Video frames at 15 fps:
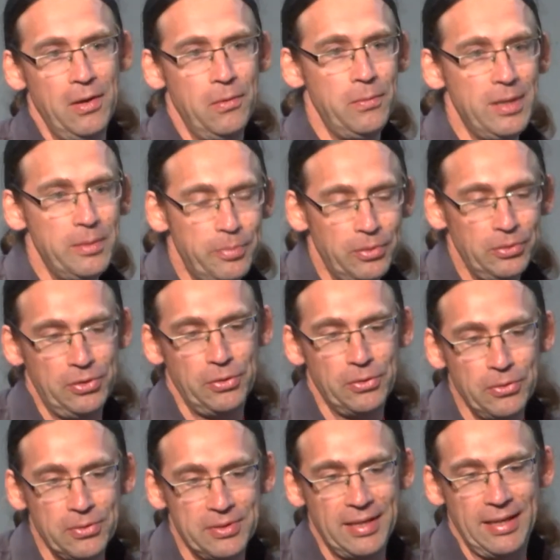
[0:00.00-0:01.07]
we'll put your
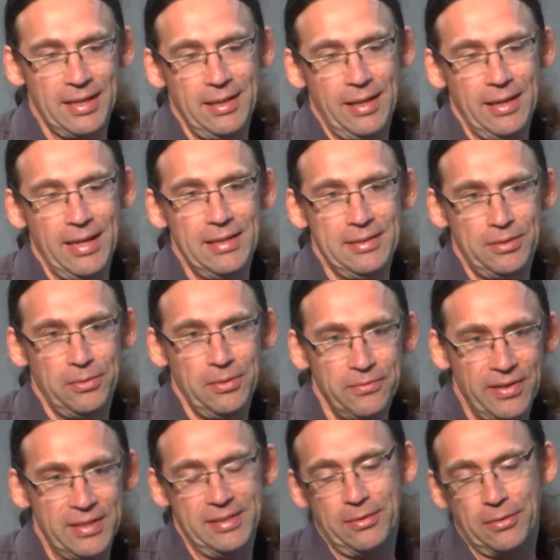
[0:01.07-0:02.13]
user against your
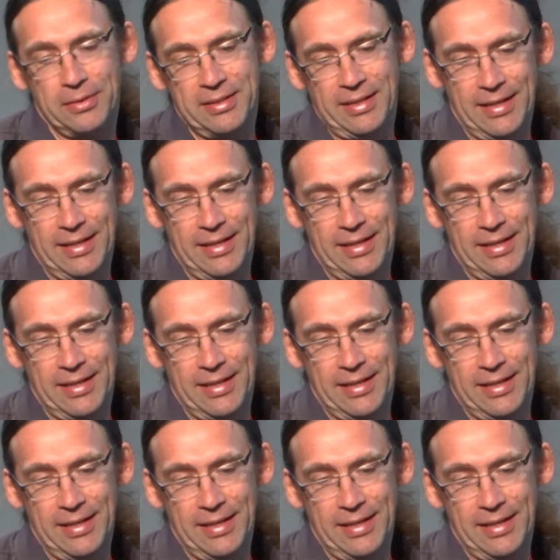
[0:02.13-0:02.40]
investors,